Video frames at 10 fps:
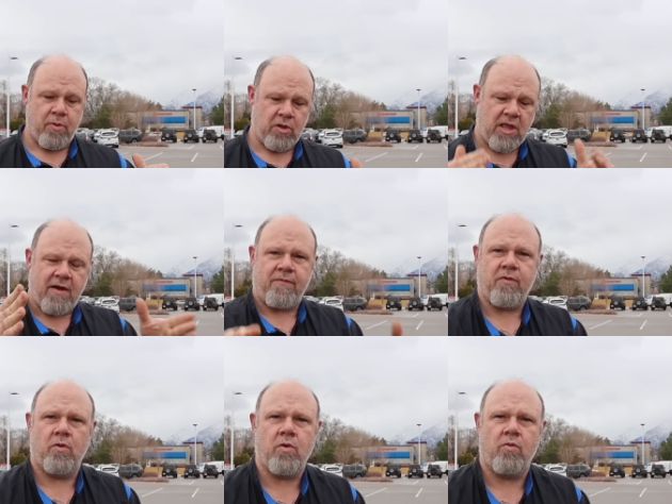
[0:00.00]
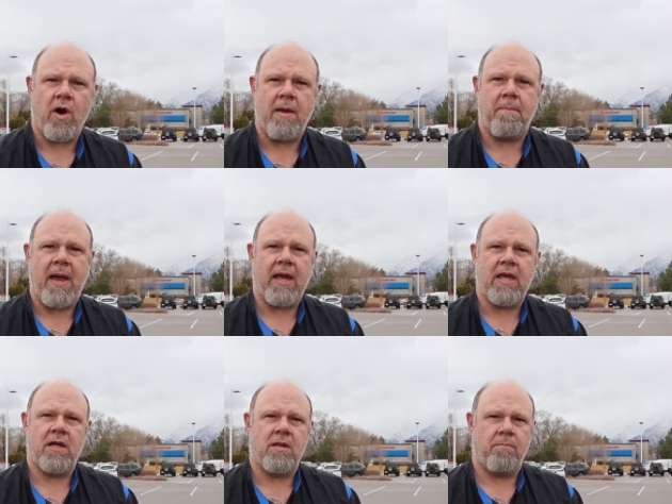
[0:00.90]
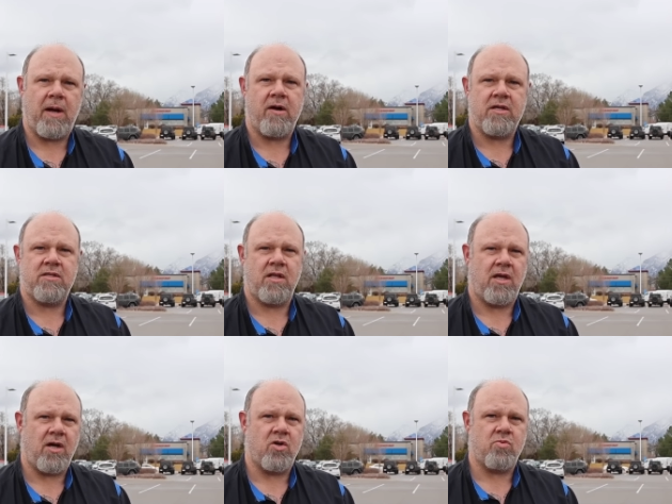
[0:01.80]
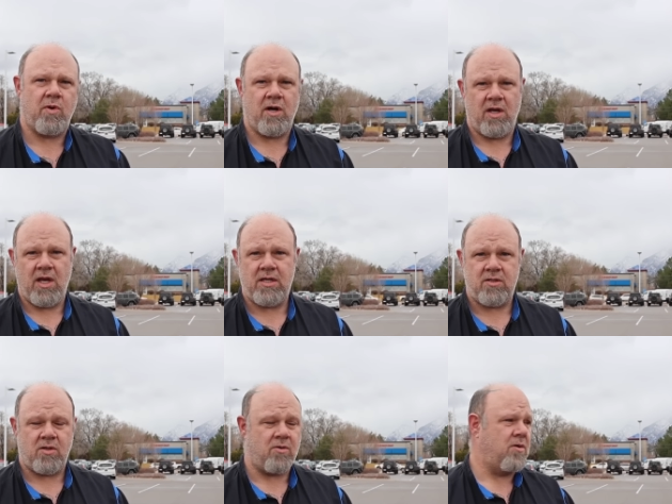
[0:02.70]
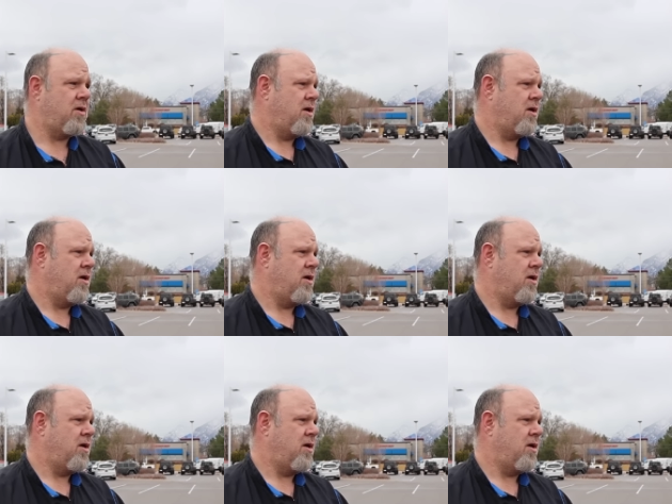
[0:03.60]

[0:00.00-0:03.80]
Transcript: put that fluid right back into the bearings and the gears where it needs to